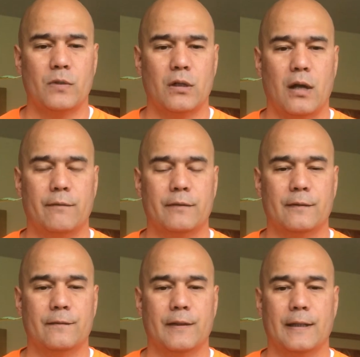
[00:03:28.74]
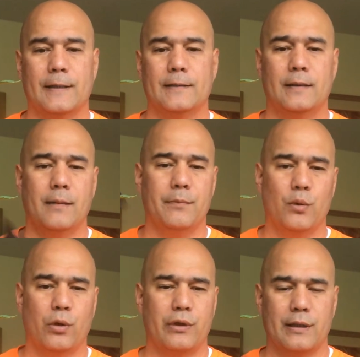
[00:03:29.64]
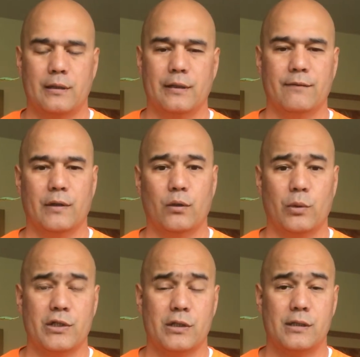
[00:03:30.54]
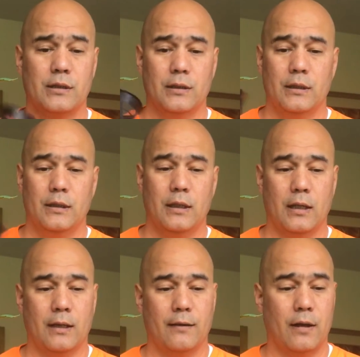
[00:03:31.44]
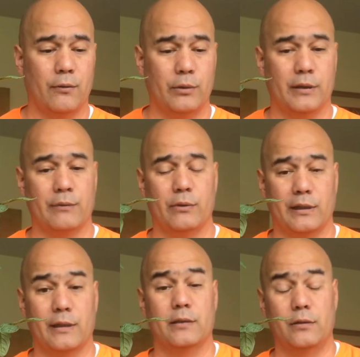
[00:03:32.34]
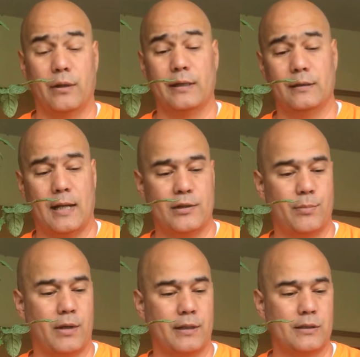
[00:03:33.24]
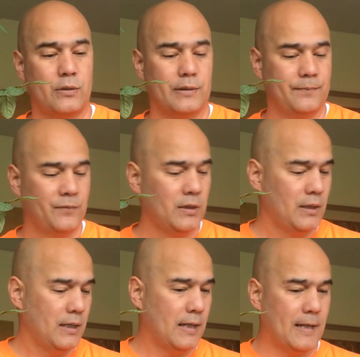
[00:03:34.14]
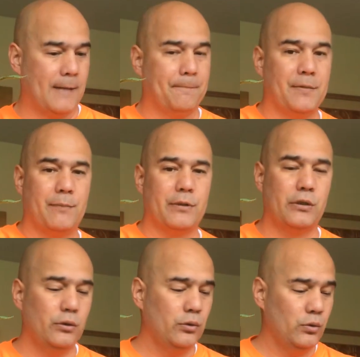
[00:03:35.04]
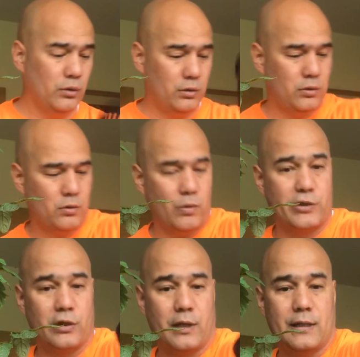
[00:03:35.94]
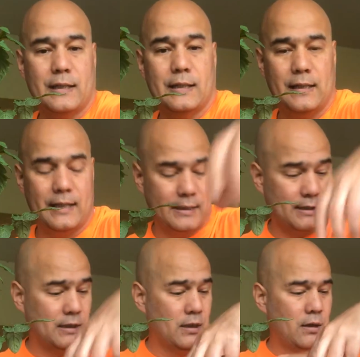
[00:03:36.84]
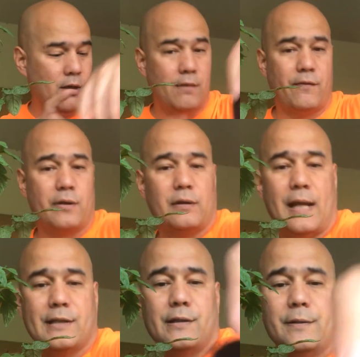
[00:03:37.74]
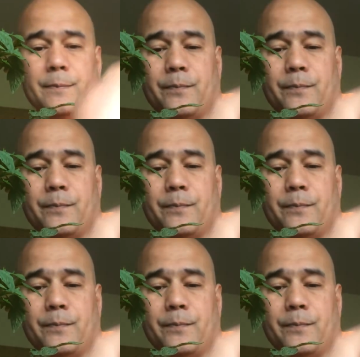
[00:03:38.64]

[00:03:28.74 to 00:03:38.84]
off of up north in Clintonville, which is a really, really great hydroponic store. Number 2, what you're going to need is fertilizer.